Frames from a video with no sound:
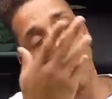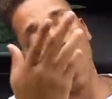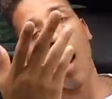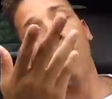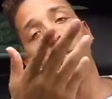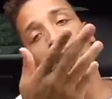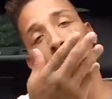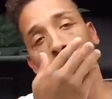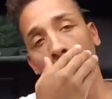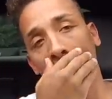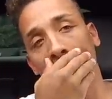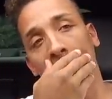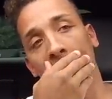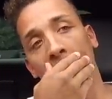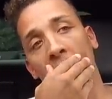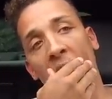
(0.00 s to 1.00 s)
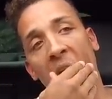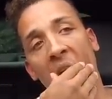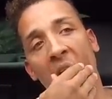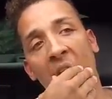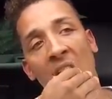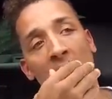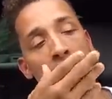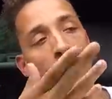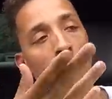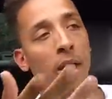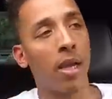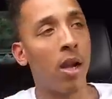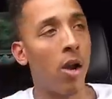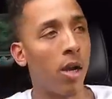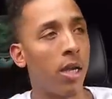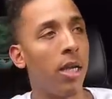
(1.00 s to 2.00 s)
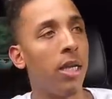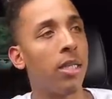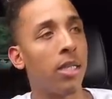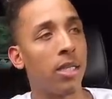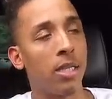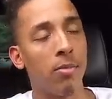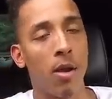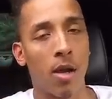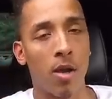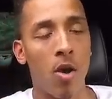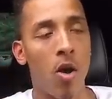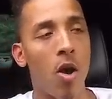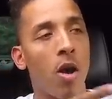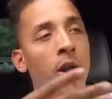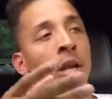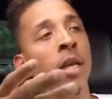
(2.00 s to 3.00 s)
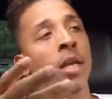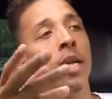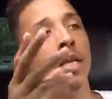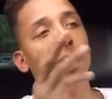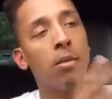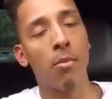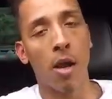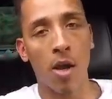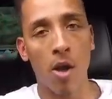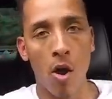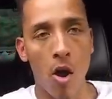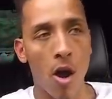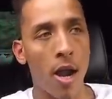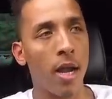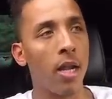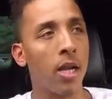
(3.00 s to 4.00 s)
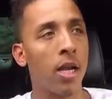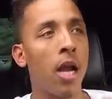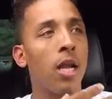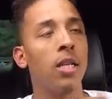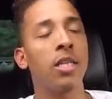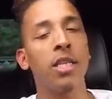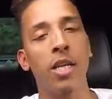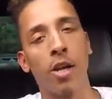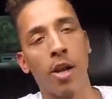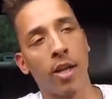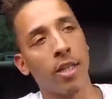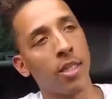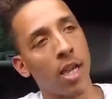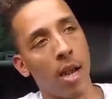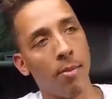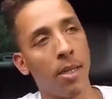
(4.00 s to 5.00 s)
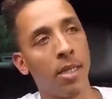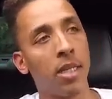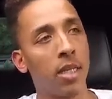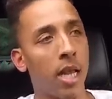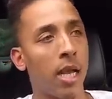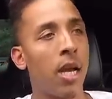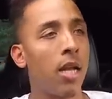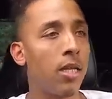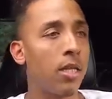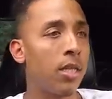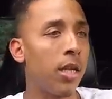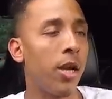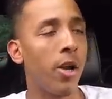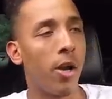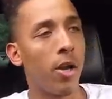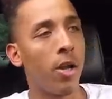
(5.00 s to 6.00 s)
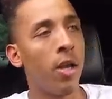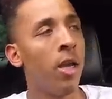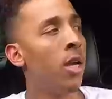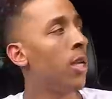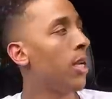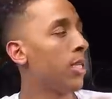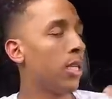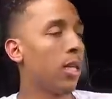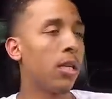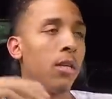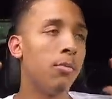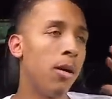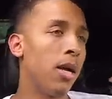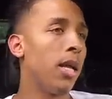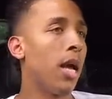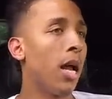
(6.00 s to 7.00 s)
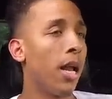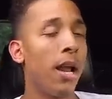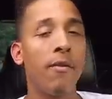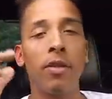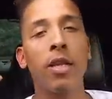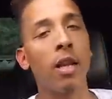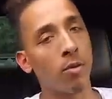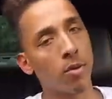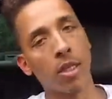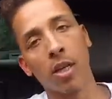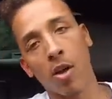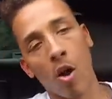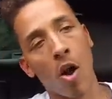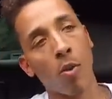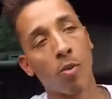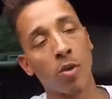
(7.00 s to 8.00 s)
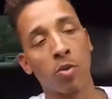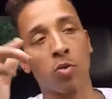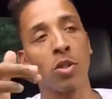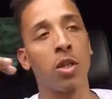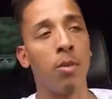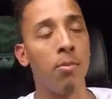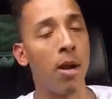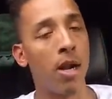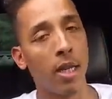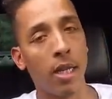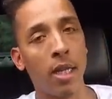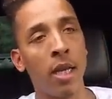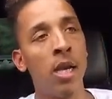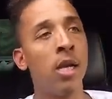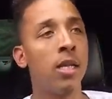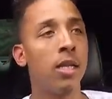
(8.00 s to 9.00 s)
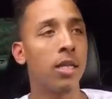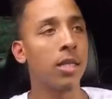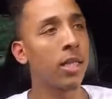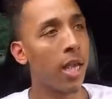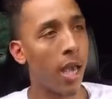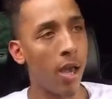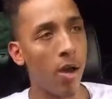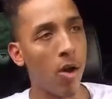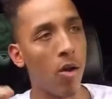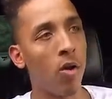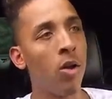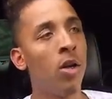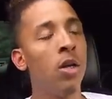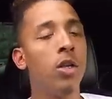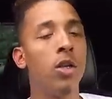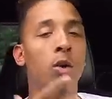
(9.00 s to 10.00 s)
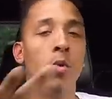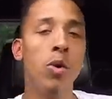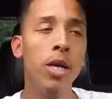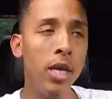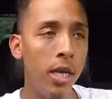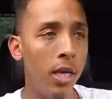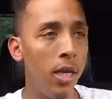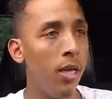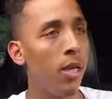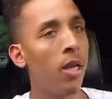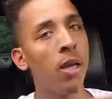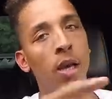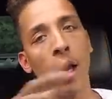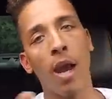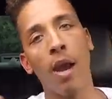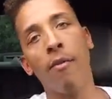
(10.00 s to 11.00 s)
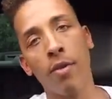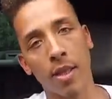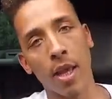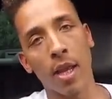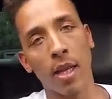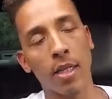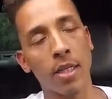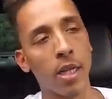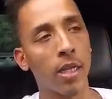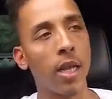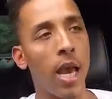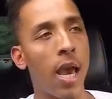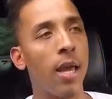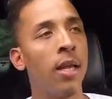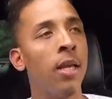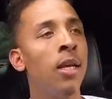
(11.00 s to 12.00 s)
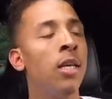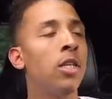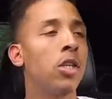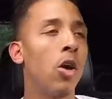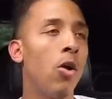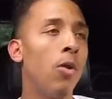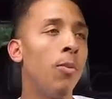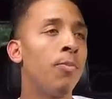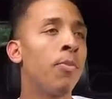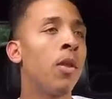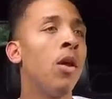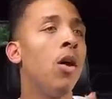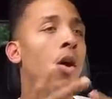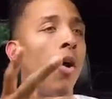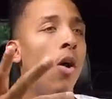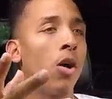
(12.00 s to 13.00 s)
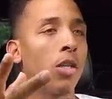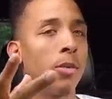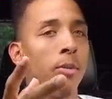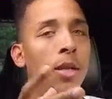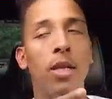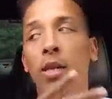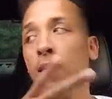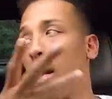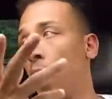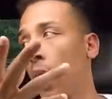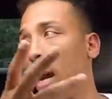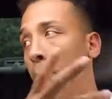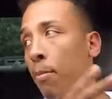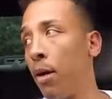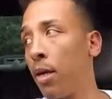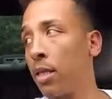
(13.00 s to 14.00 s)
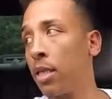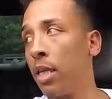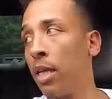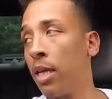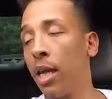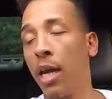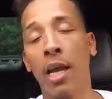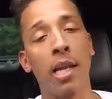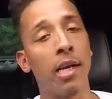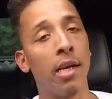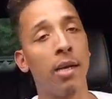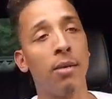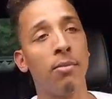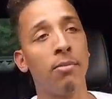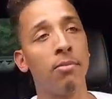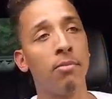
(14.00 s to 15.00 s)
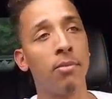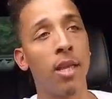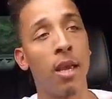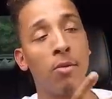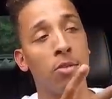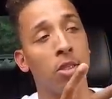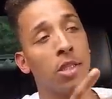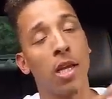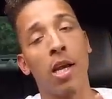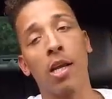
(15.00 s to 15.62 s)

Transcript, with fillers: obviously they took my uh, I had my car keys. They see my car. They took my car. I had a Cutlass Ciera at the time. They took that Cutlass Ciera. They took the money out, everything that was in the car, which was the money, the scale, the weed, everything. They took that. So ultimately I got busted and um yeah, it was just